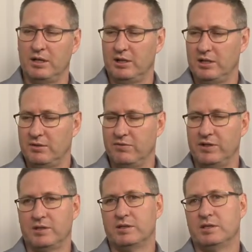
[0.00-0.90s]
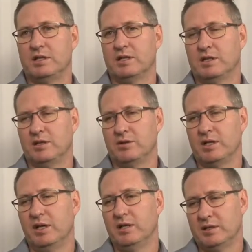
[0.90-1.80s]
energy efficiency, et cetera,
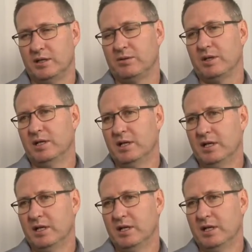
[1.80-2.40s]
et cetera.